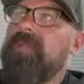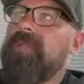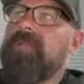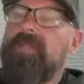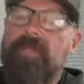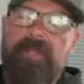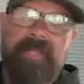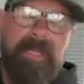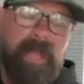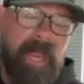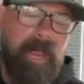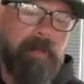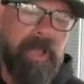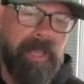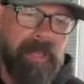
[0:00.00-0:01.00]
You know, did
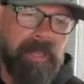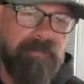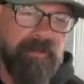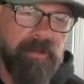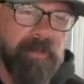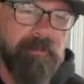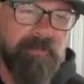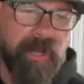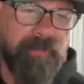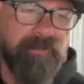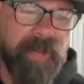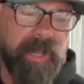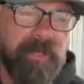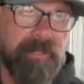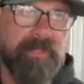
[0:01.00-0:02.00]
Am I Evil and Bread
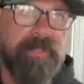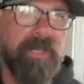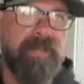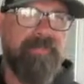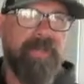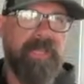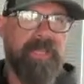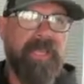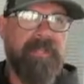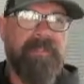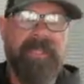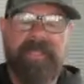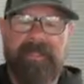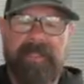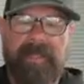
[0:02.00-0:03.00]
Fan and stuff. I can't
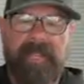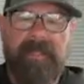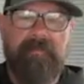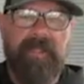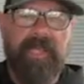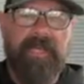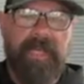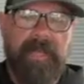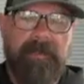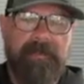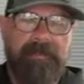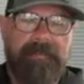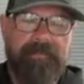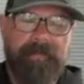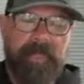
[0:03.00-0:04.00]
think of the name right now.
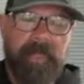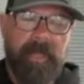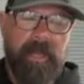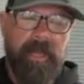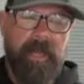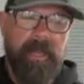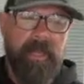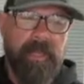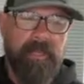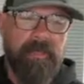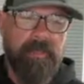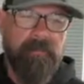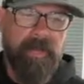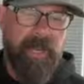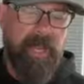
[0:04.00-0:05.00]

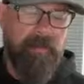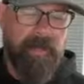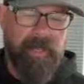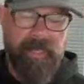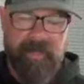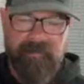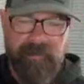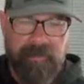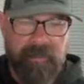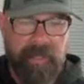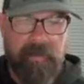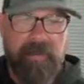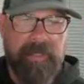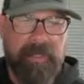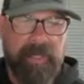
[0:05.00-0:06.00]
But Am I Evil? I
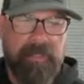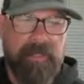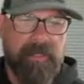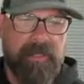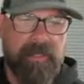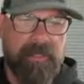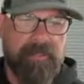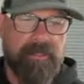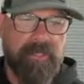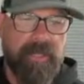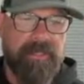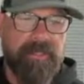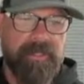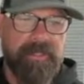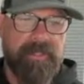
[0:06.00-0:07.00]
mean, they did it a
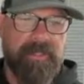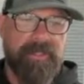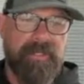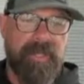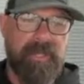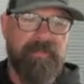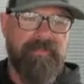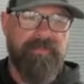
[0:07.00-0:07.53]
justice and stuff.